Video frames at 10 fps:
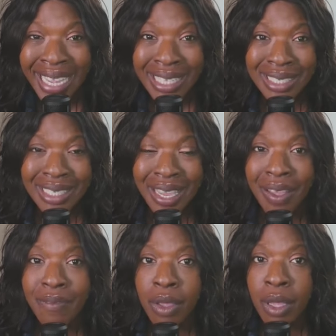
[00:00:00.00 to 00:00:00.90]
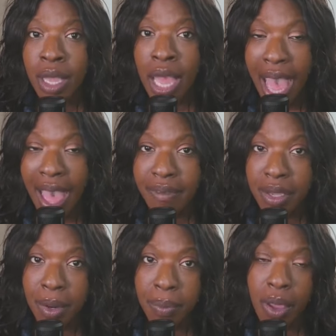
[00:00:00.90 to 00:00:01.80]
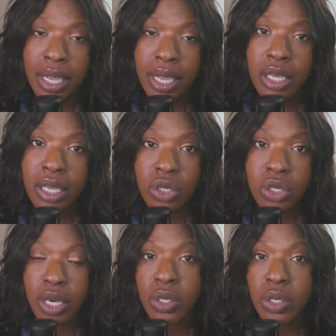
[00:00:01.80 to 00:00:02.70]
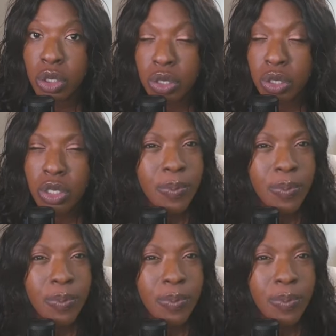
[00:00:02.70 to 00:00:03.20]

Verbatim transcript: instead of having our body store it as sugar,